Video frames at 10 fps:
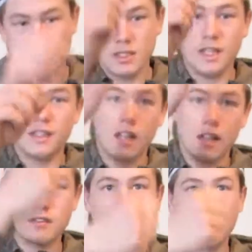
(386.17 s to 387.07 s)
slide that
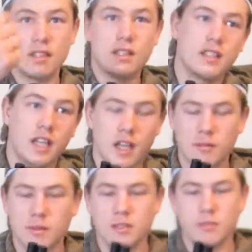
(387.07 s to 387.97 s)
off, slide the TKO
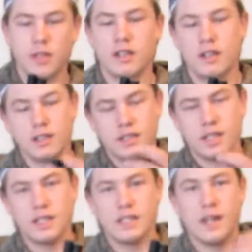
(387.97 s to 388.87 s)
muzzle brake on,
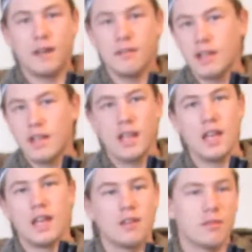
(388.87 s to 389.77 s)
tighten it down,
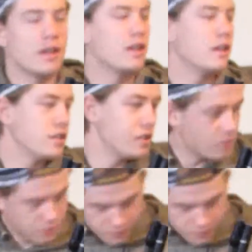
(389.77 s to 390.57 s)
and you're ready to shoot.